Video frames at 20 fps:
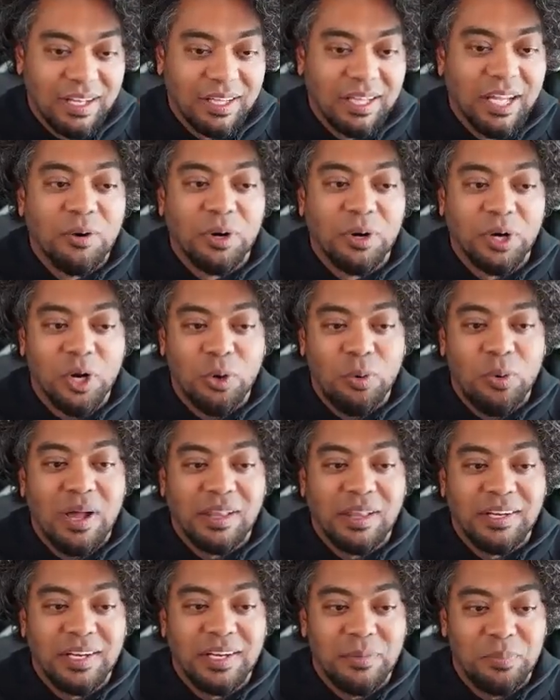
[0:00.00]
a lower
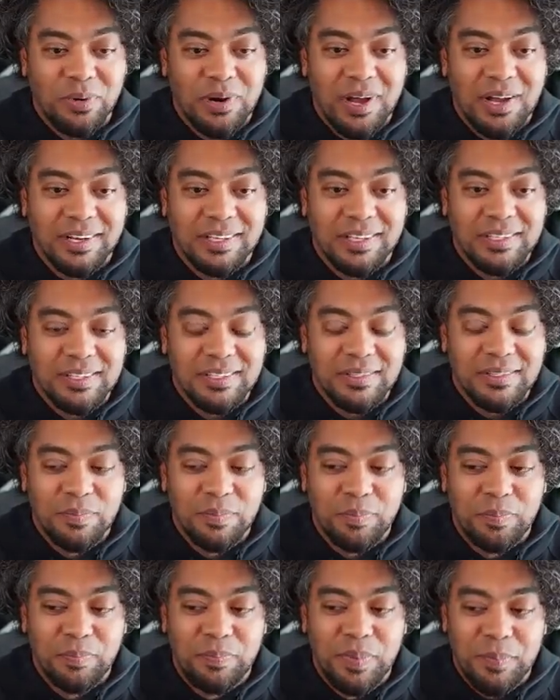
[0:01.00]
quality product,
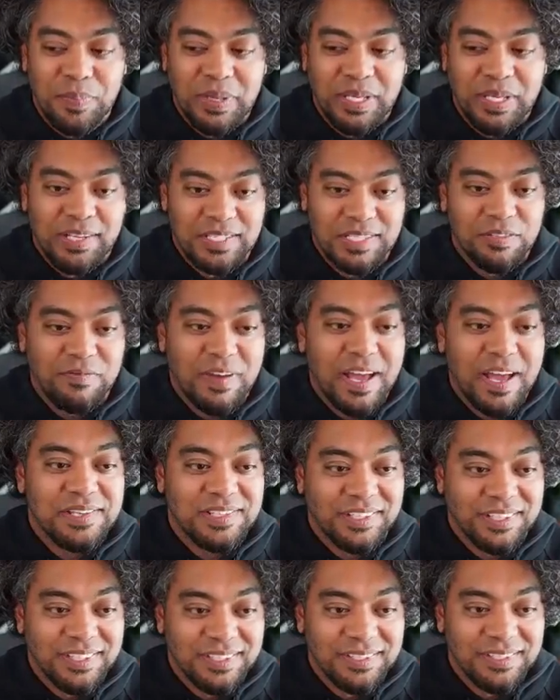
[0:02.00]
but because it's
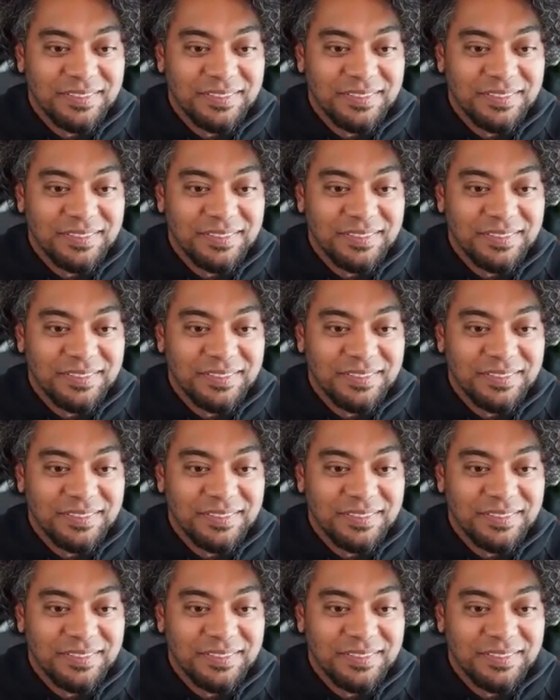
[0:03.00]
faster.